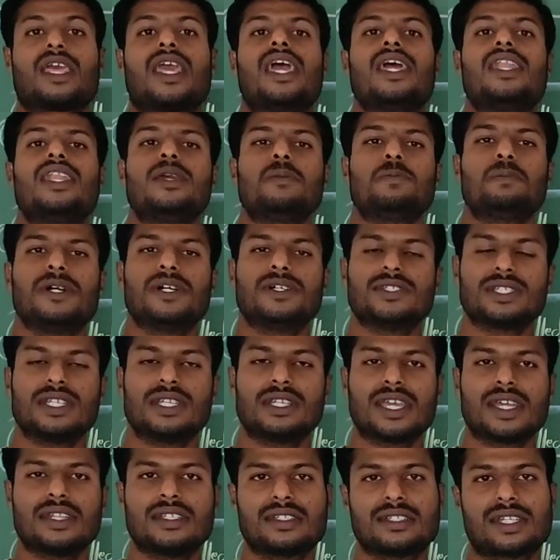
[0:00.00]
Any
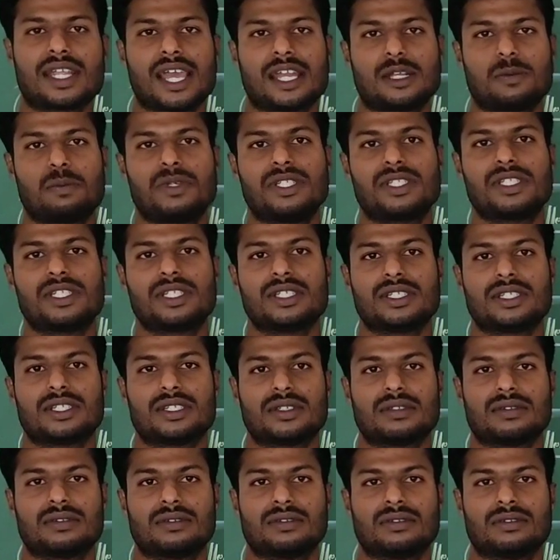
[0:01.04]
person can start
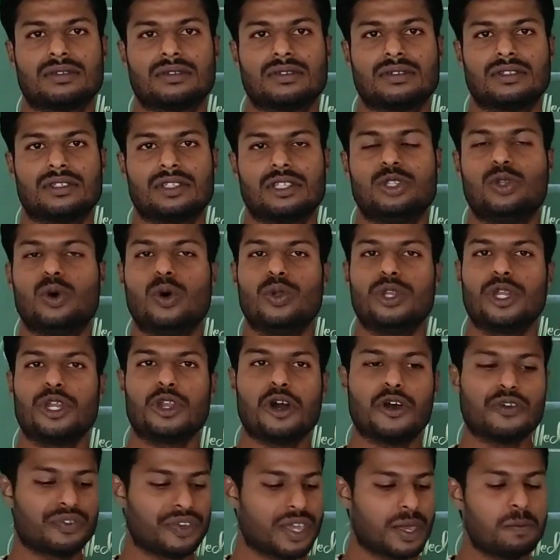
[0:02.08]
business, no need
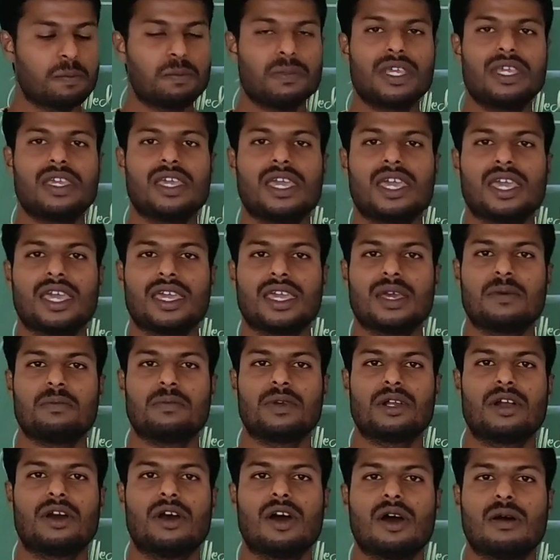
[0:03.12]
of MBA,
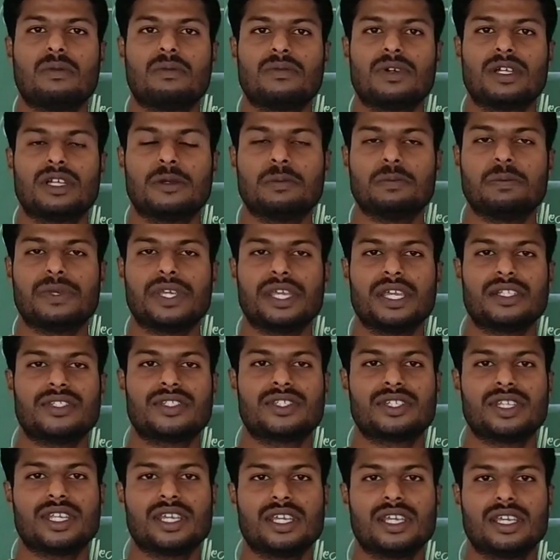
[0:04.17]
MCom,
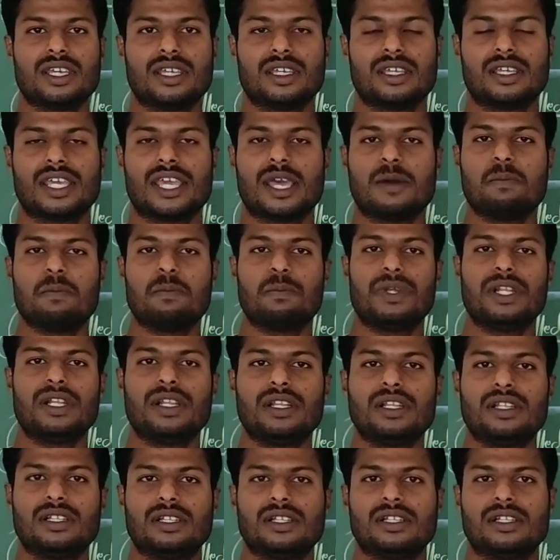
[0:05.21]
PhD,
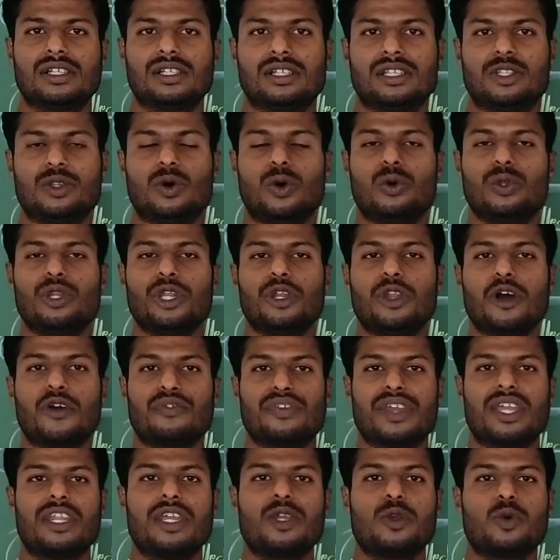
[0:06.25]
MPhil, no need of
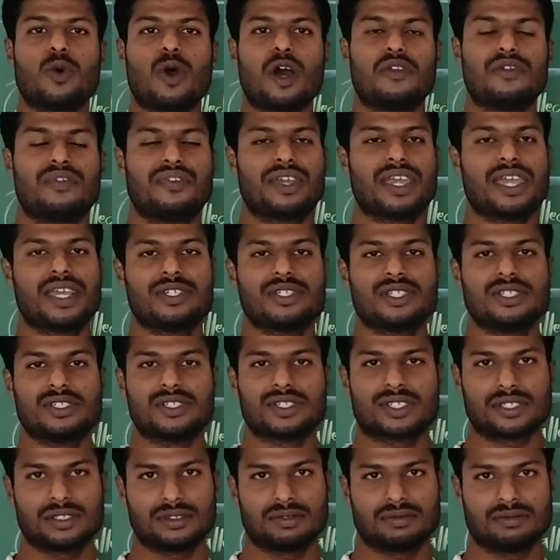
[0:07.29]
any
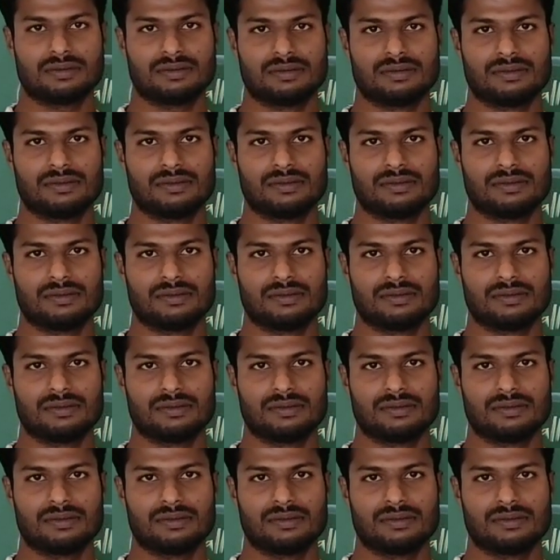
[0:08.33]
qualifications.